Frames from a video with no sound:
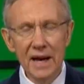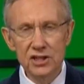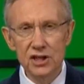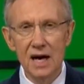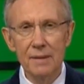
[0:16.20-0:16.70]

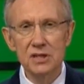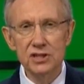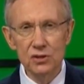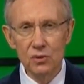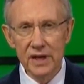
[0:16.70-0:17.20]
job is
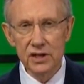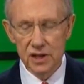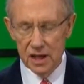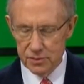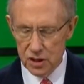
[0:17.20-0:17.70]
to create
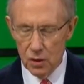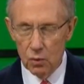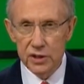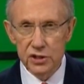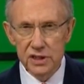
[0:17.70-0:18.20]
jobs.
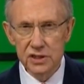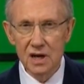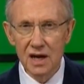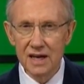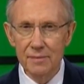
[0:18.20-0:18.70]
What she's
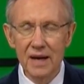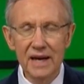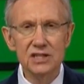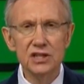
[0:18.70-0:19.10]
talking about is